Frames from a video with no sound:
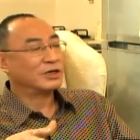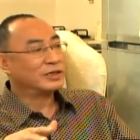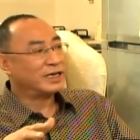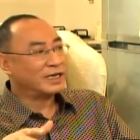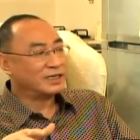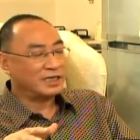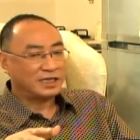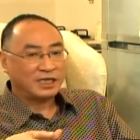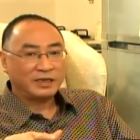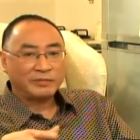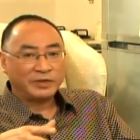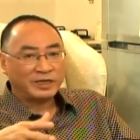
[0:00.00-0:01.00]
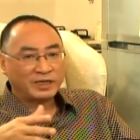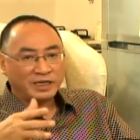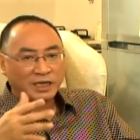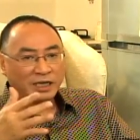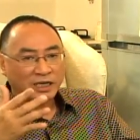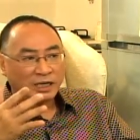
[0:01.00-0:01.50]
conducted
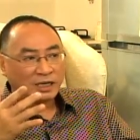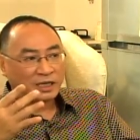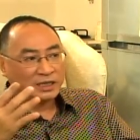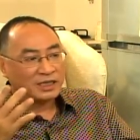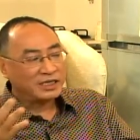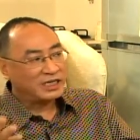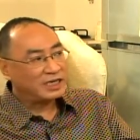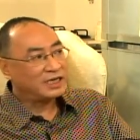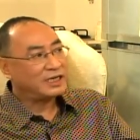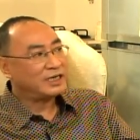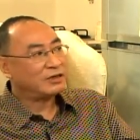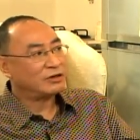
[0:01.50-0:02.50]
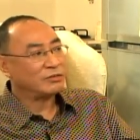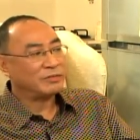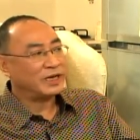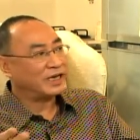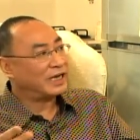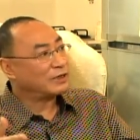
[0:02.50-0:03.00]
either yearly or
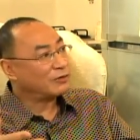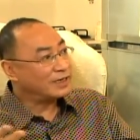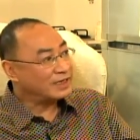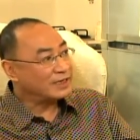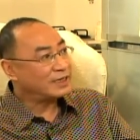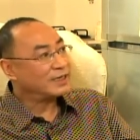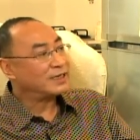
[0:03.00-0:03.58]
biannually.